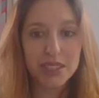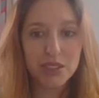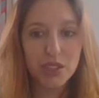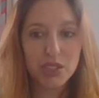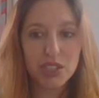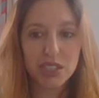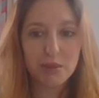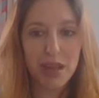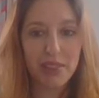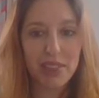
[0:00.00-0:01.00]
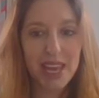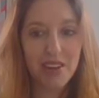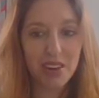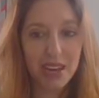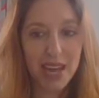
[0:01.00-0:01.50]
It's not just about the
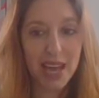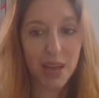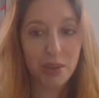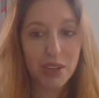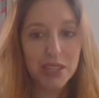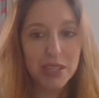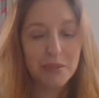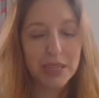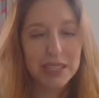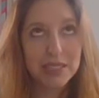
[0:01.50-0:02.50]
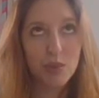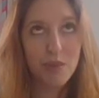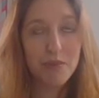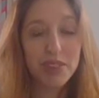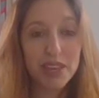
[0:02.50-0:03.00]
here and now, because the
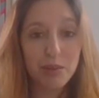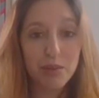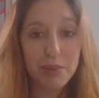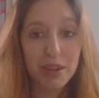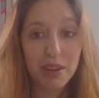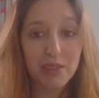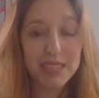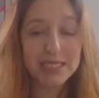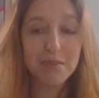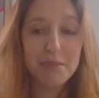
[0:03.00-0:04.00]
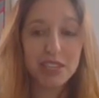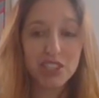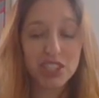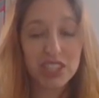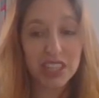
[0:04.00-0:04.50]
one thing with PR is I
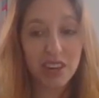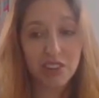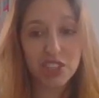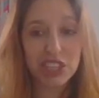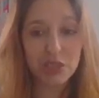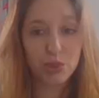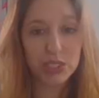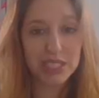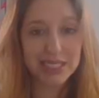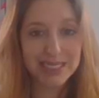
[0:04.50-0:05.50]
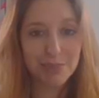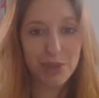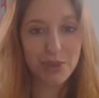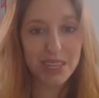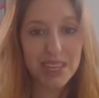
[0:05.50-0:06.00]
mentioned encouraging an audience,
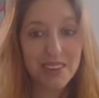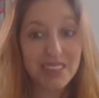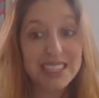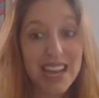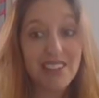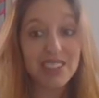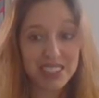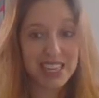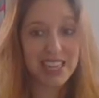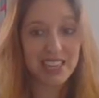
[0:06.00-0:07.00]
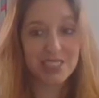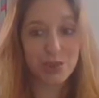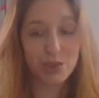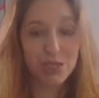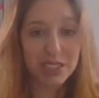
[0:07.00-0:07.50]
but you can never guarantee
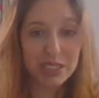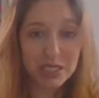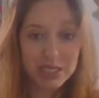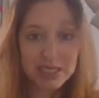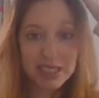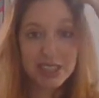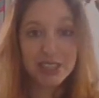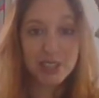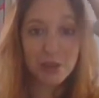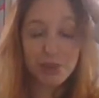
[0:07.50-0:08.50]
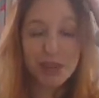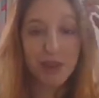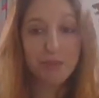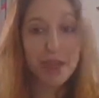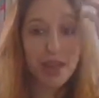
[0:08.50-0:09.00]
that audience. So,
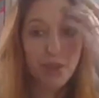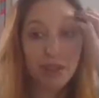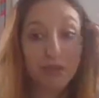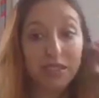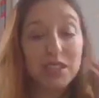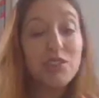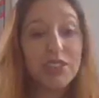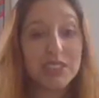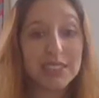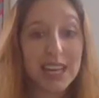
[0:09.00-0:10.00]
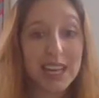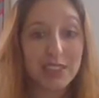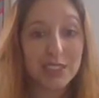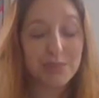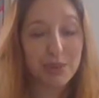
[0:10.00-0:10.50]
PR may well result in
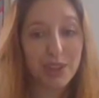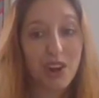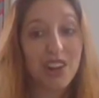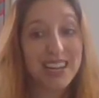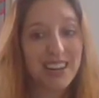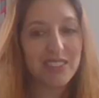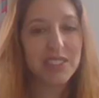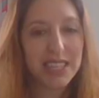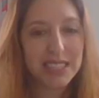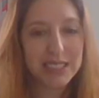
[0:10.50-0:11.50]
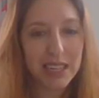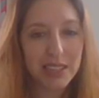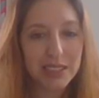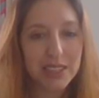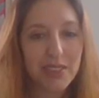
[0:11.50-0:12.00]
sales, but can't guarantee
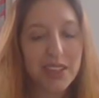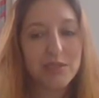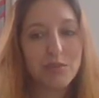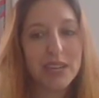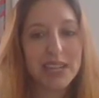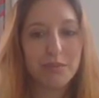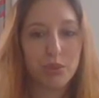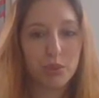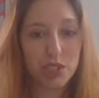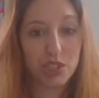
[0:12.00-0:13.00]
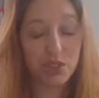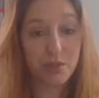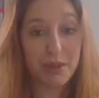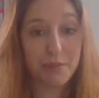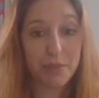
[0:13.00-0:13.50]
sales, and that's really important
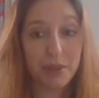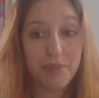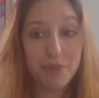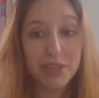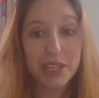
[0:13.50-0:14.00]
to remember.